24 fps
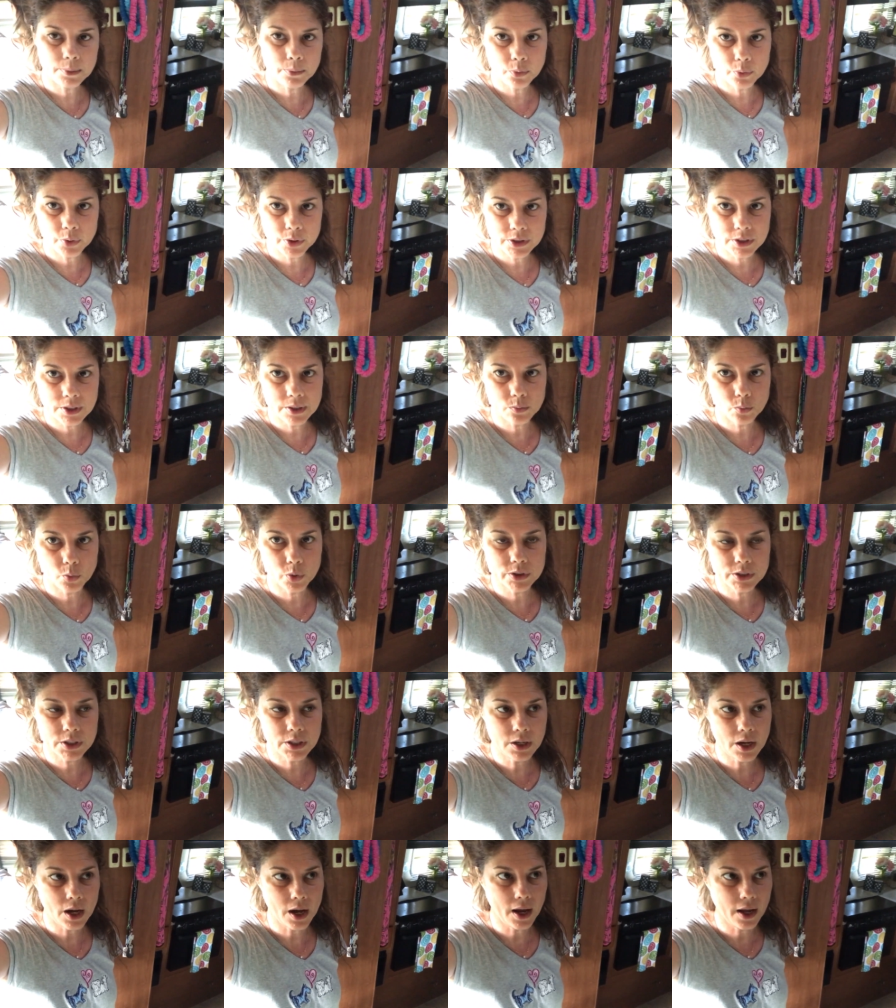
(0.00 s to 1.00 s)
and it wasn't
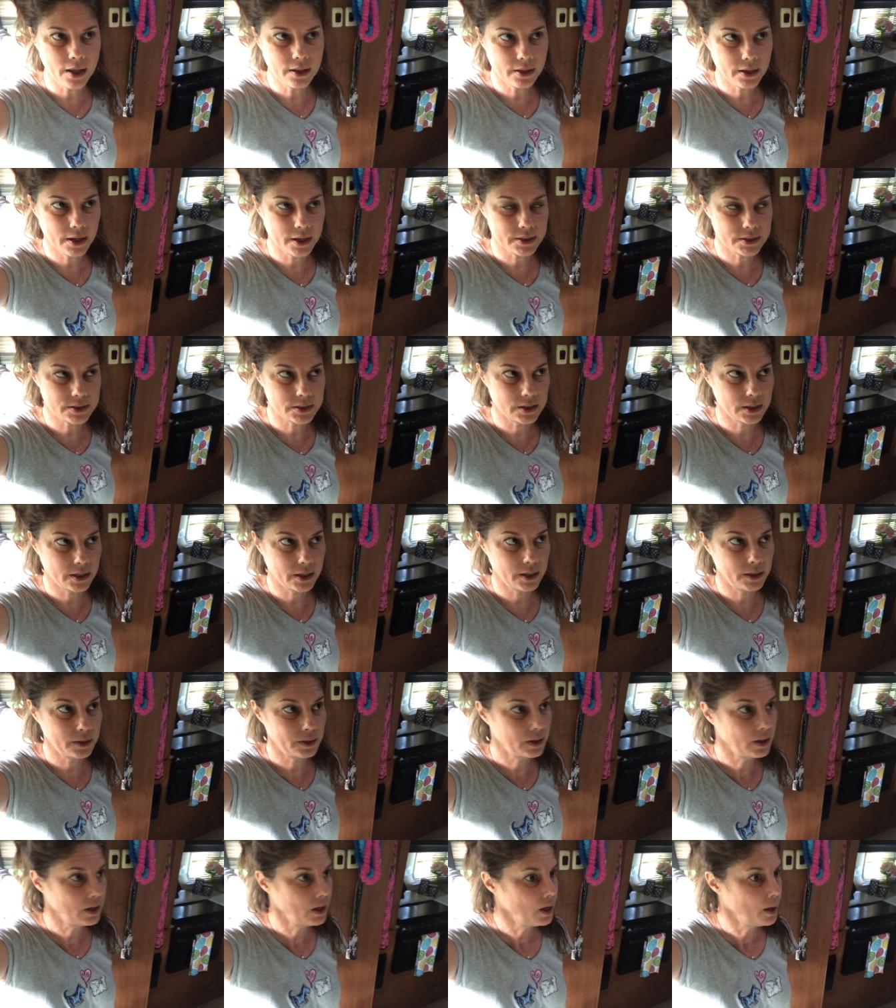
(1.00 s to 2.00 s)
wasn't hot last
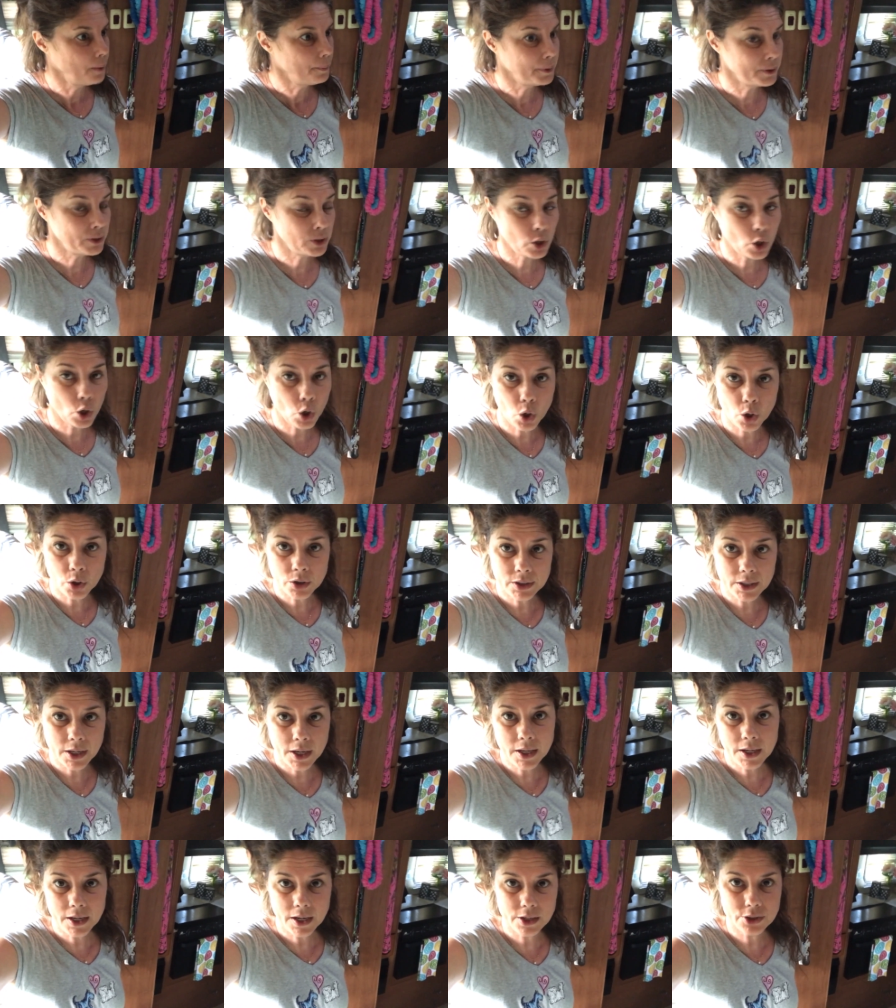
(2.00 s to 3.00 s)
night. But the whole
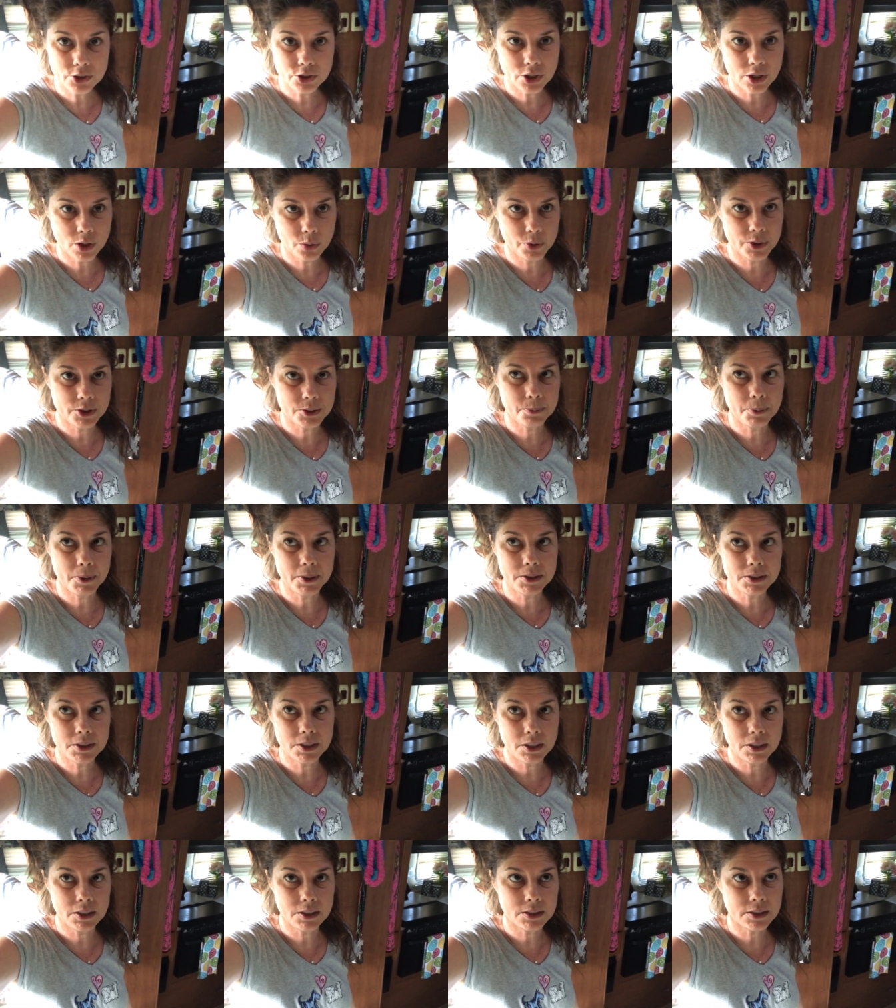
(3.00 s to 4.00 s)
day yesterday we
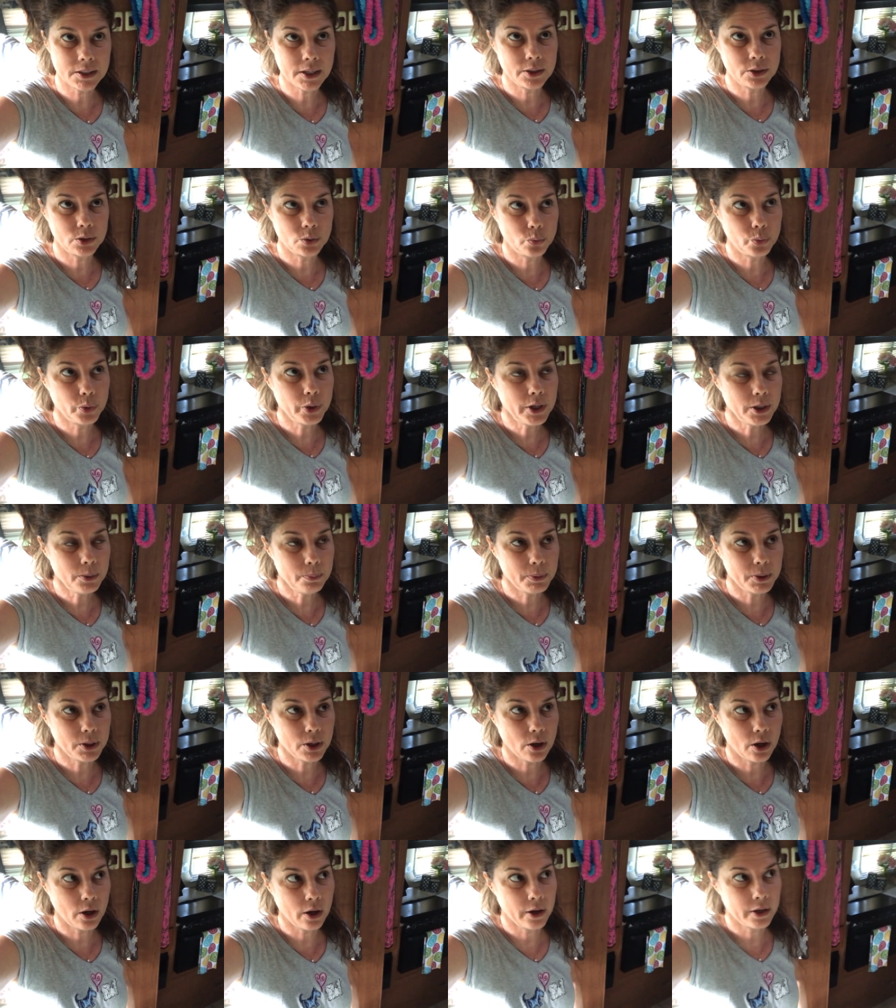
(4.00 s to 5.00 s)
spent it inside the rig,
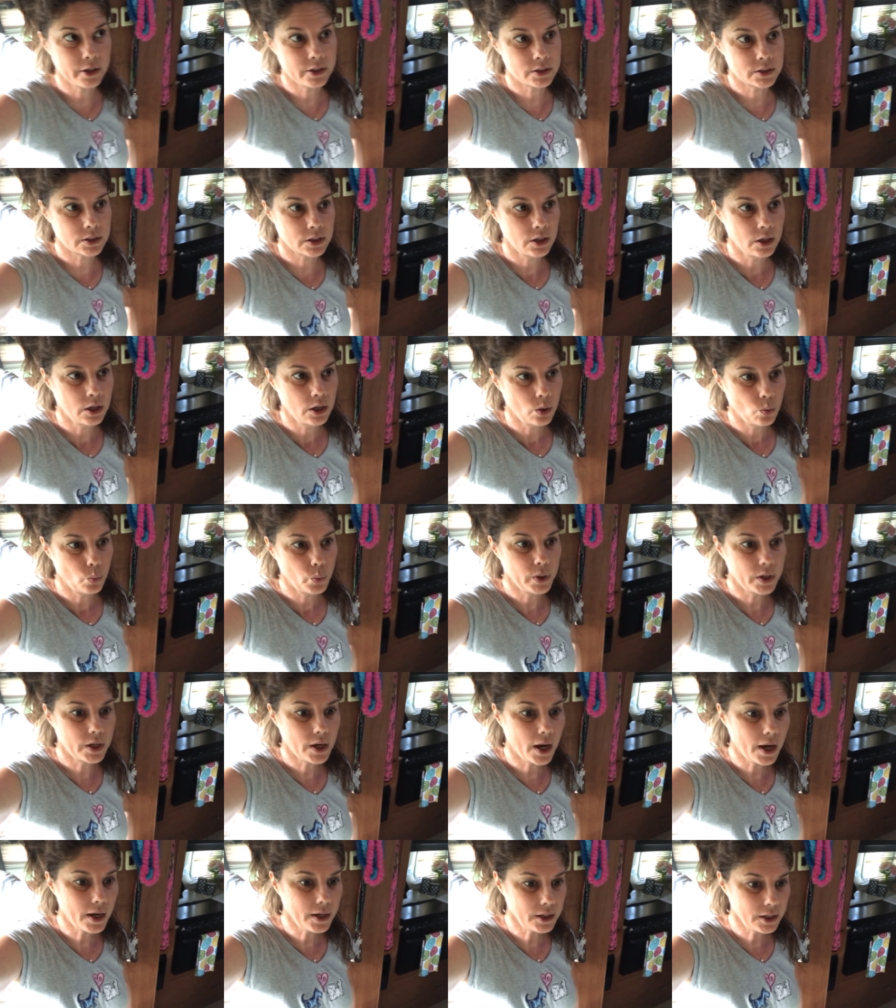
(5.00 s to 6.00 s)
because we
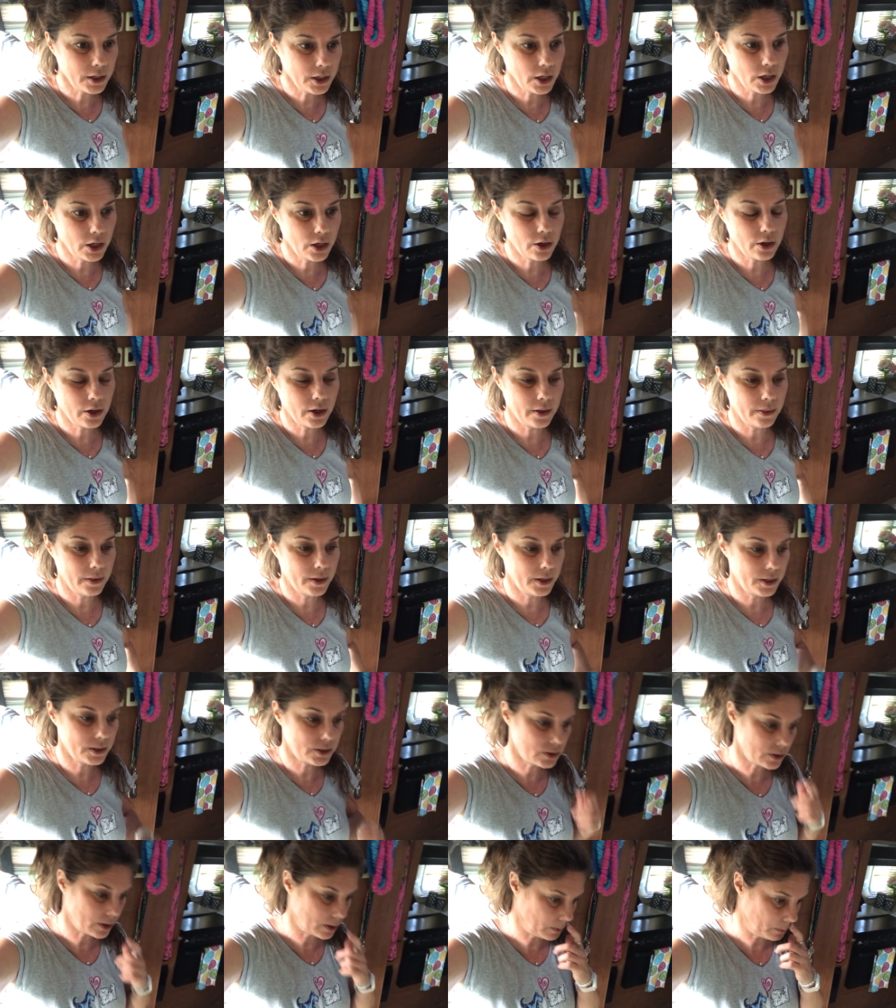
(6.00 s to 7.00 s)
got here and then
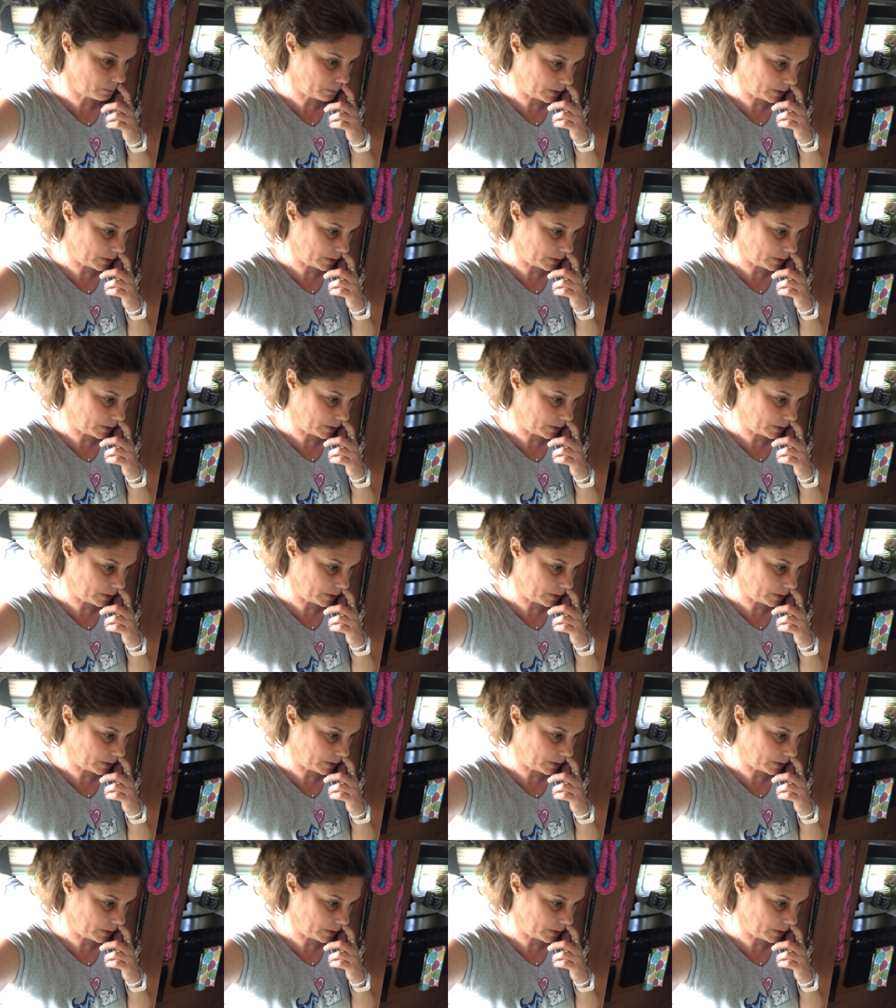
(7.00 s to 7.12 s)
it started